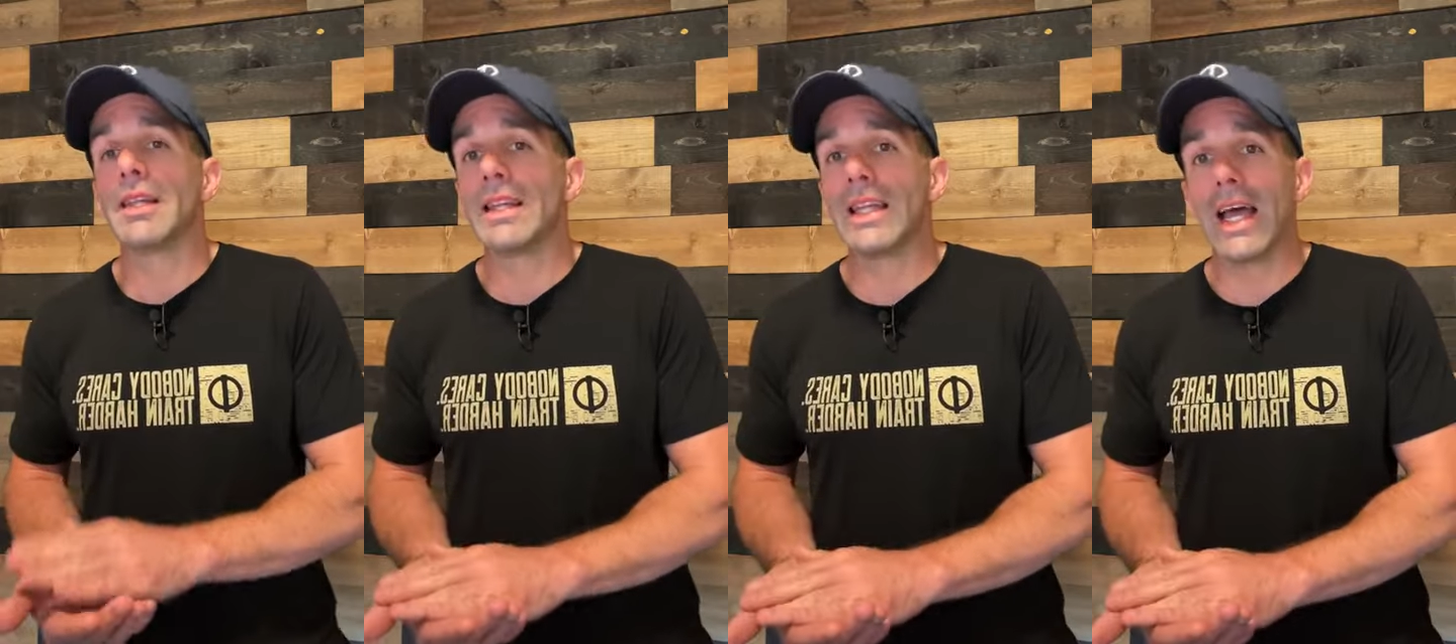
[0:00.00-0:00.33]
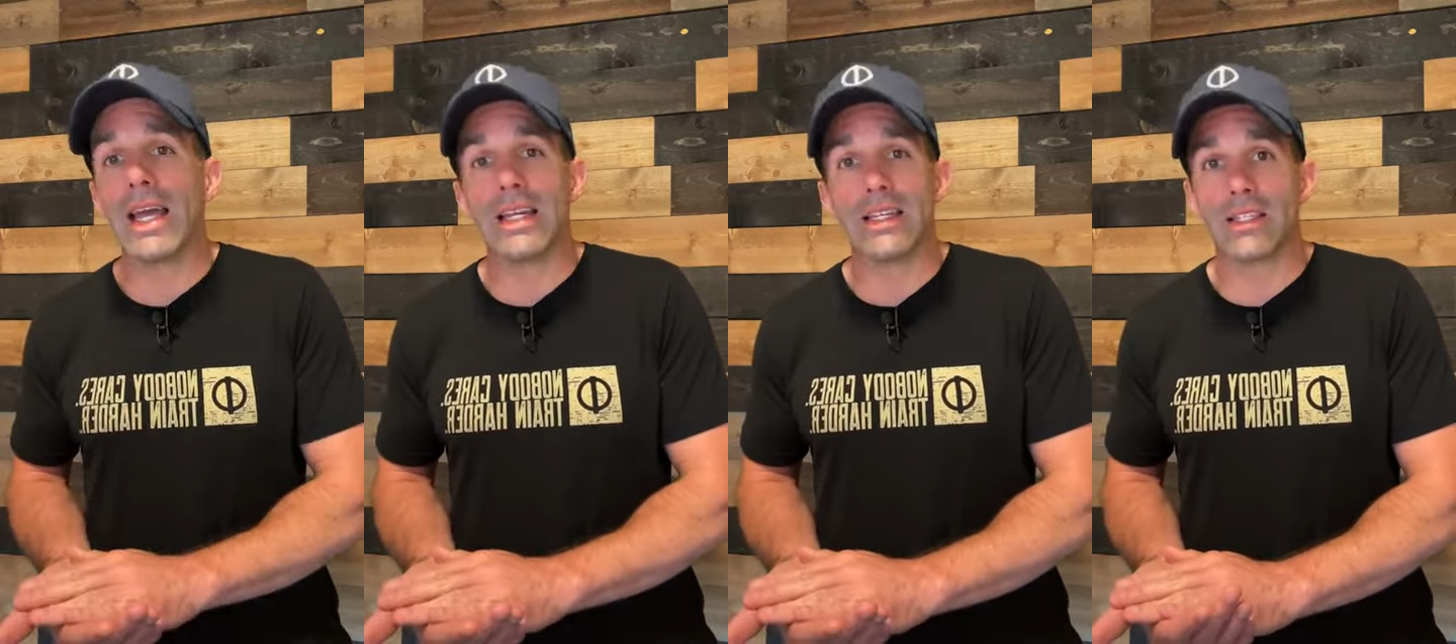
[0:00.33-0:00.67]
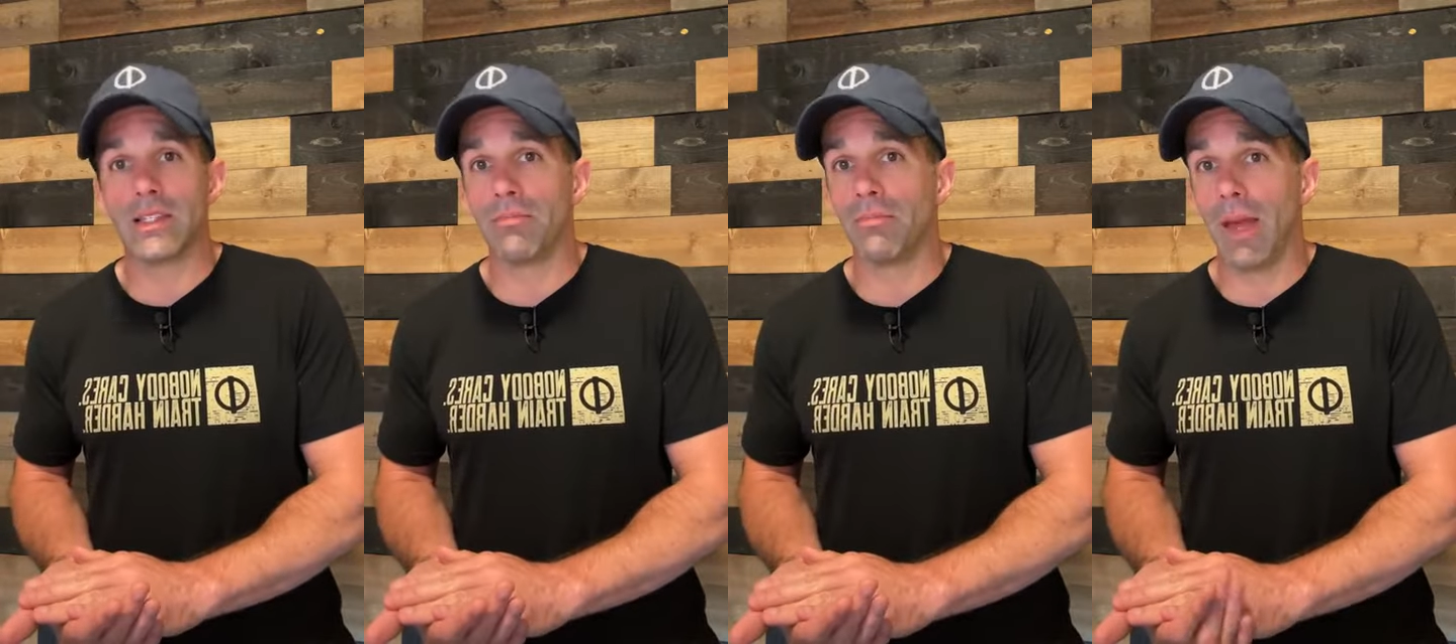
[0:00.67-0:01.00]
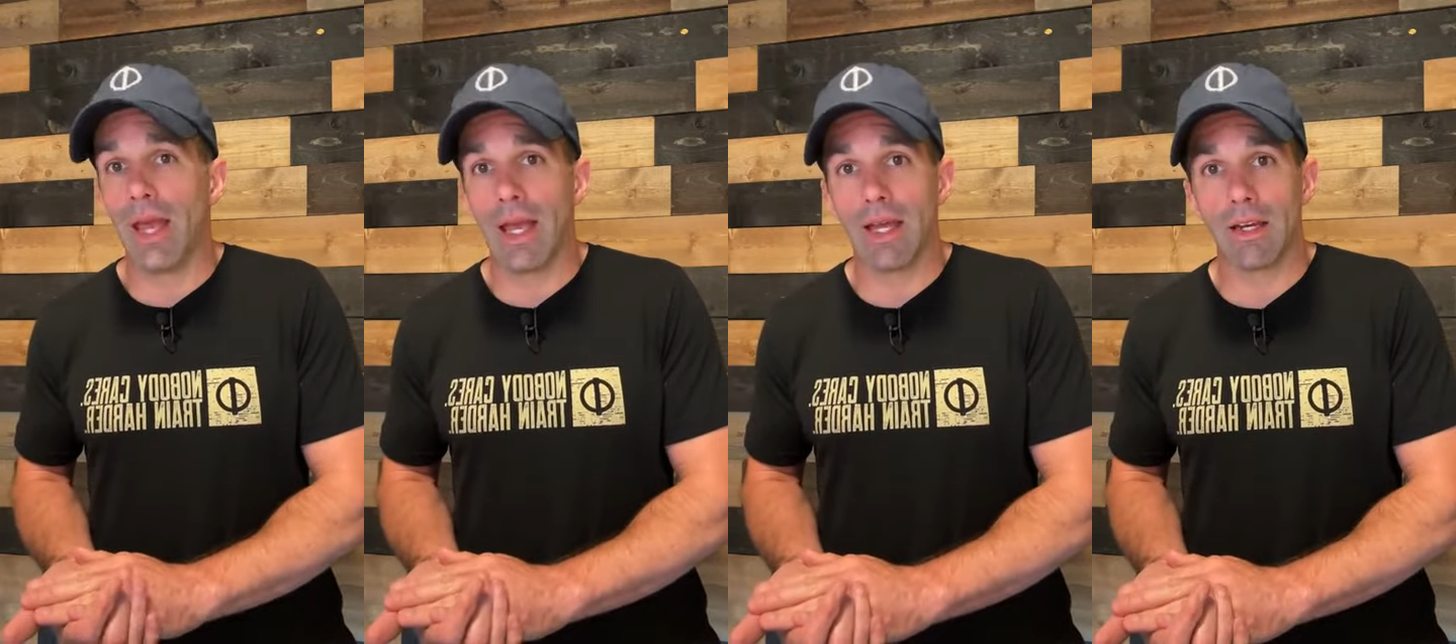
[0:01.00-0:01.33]
lightest
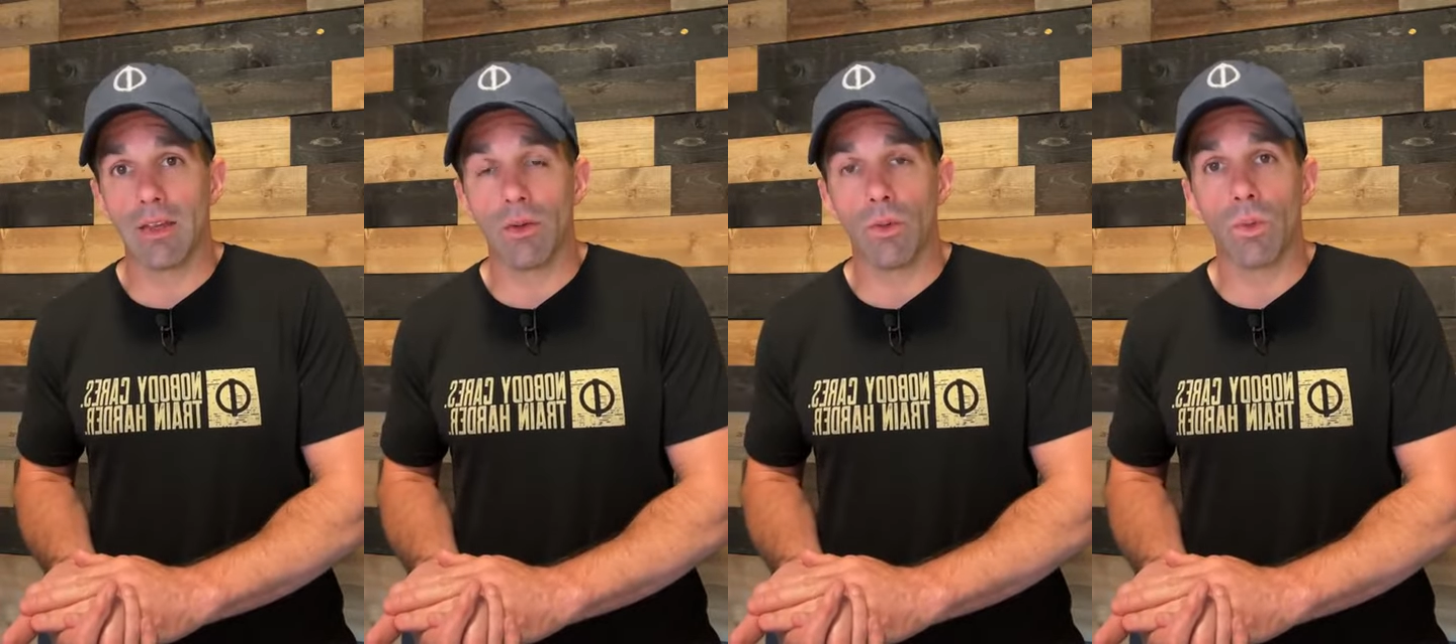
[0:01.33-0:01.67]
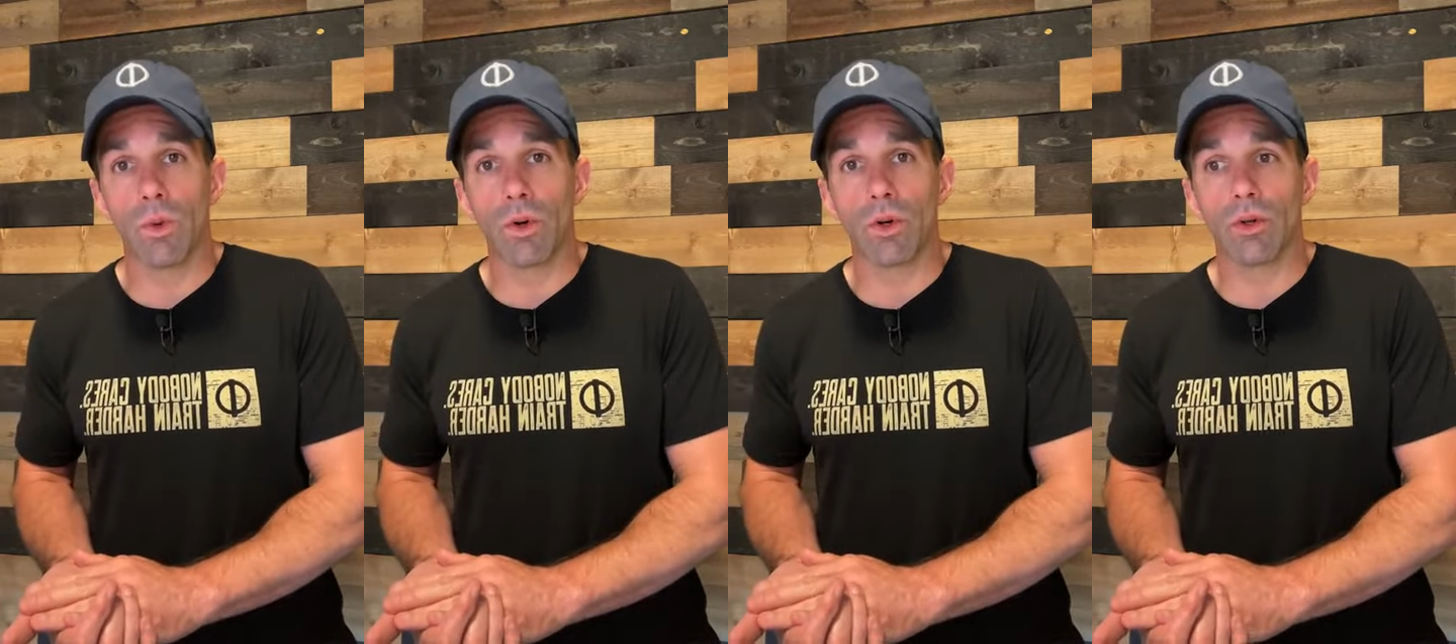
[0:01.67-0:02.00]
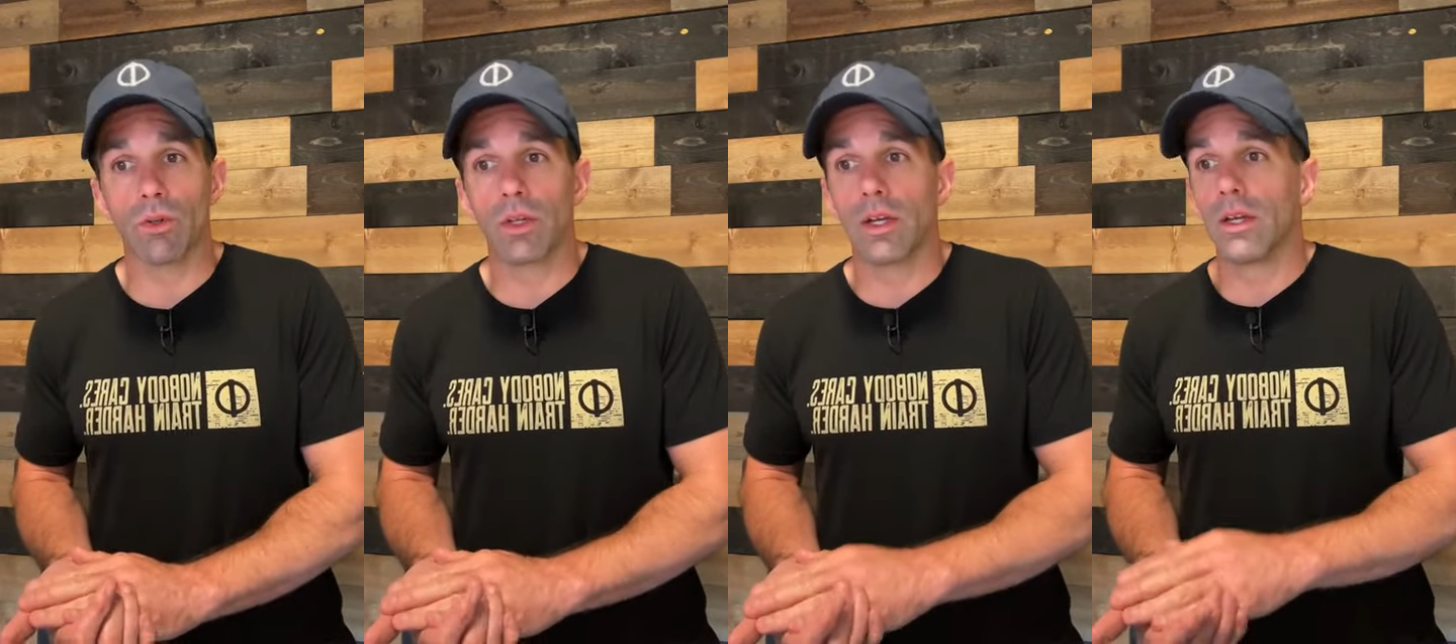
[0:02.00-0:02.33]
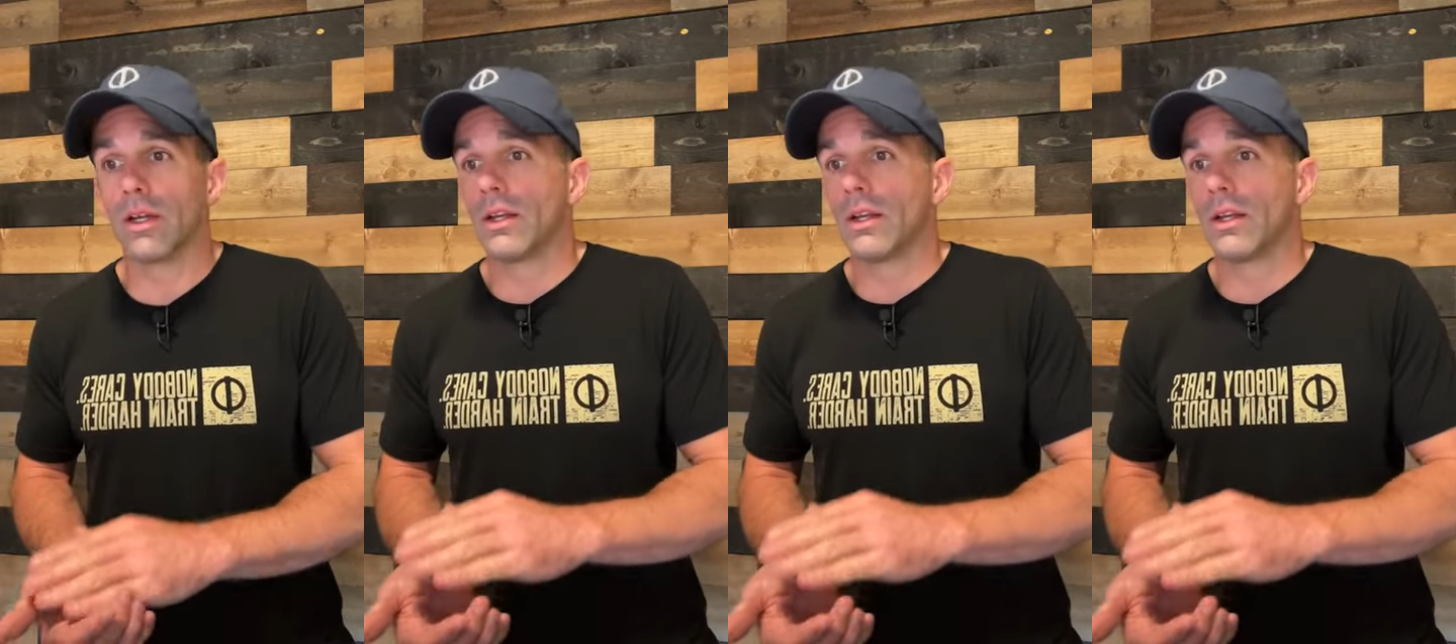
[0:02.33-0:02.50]
band in the world